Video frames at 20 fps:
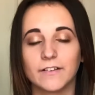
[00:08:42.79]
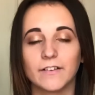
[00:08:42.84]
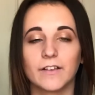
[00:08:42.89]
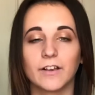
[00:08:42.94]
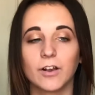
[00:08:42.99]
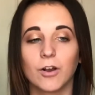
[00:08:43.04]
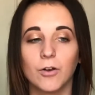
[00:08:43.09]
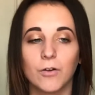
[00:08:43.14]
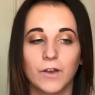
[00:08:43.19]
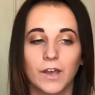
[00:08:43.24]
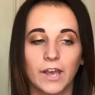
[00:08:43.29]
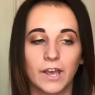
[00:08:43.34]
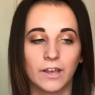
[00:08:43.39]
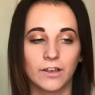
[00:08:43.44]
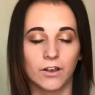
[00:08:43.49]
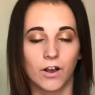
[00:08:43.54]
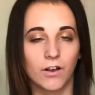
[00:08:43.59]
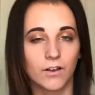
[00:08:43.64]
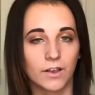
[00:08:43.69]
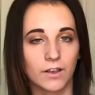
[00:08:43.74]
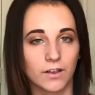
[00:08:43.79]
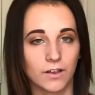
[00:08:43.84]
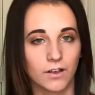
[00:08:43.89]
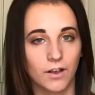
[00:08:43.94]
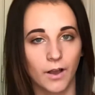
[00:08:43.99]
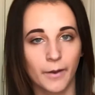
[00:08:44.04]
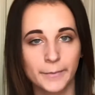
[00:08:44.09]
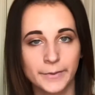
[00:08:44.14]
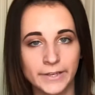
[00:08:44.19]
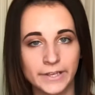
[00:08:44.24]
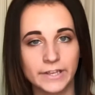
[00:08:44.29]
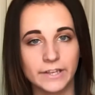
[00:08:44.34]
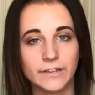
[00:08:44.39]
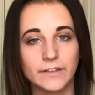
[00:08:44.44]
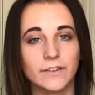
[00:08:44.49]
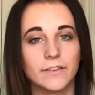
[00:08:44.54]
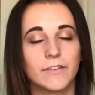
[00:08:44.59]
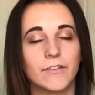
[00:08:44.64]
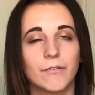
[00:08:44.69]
is like, okay, y'all can come in.